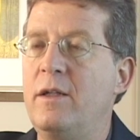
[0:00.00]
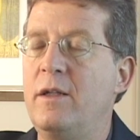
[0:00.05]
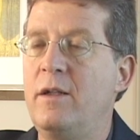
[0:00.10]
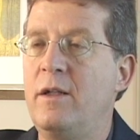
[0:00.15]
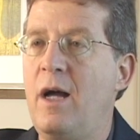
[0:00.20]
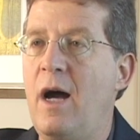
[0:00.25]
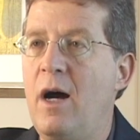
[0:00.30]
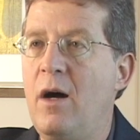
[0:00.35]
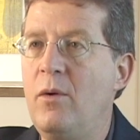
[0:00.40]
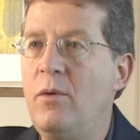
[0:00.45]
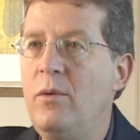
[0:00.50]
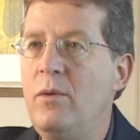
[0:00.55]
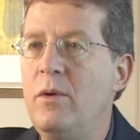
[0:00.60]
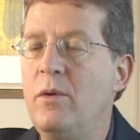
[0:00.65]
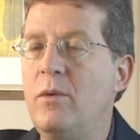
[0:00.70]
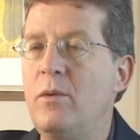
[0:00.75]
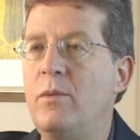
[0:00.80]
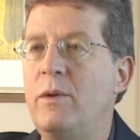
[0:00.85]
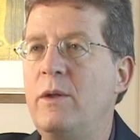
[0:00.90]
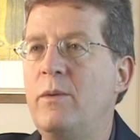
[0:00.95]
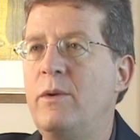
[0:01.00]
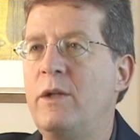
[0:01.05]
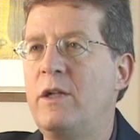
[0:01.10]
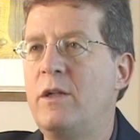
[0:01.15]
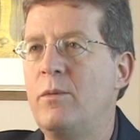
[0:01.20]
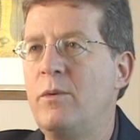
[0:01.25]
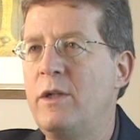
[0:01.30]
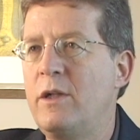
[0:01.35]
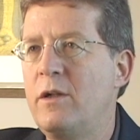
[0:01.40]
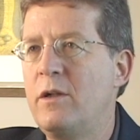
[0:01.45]
now,
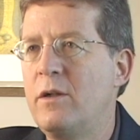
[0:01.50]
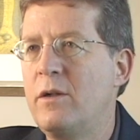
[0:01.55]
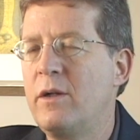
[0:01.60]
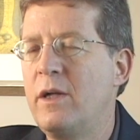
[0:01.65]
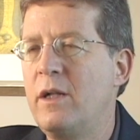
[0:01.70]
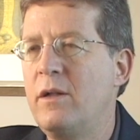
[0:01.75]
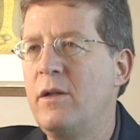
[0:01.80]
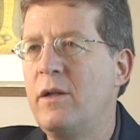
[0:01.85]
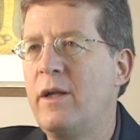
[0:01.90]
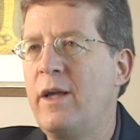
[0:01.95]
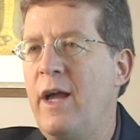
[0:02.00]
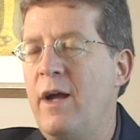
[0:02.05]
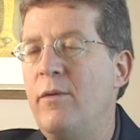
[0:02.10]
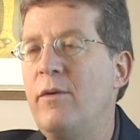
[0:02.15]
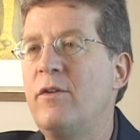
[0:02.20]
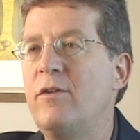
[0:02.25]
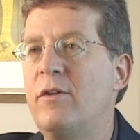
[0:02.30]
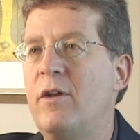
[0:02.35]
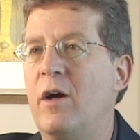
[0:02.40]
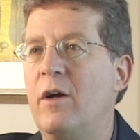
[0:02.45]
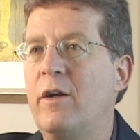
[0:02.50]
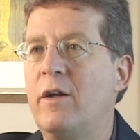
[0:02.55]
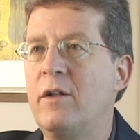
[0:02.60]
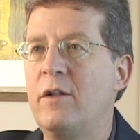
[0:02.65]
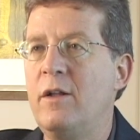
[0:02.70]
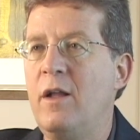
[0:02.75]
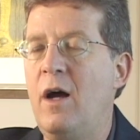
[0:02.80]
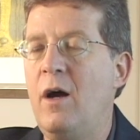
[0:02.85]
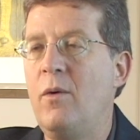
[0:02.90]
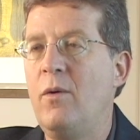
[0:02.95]
which carries
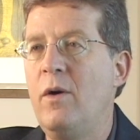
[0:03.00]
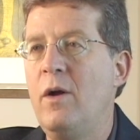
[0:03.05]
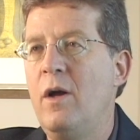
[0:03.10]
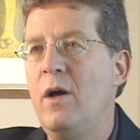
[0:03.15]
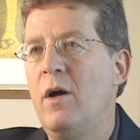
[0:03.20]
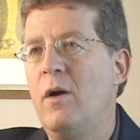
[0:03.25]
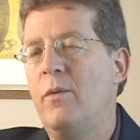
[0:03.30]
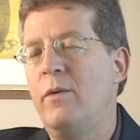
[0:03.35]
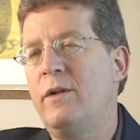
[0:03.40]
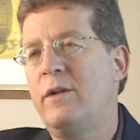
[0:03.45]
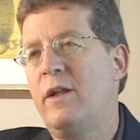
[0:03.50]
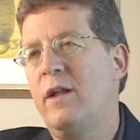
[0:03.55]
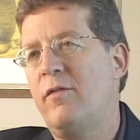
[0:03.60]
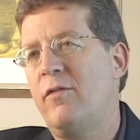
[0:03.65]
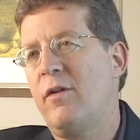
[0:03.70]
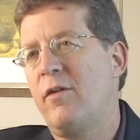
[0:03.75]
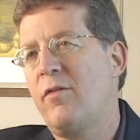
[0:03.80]
target now, which gives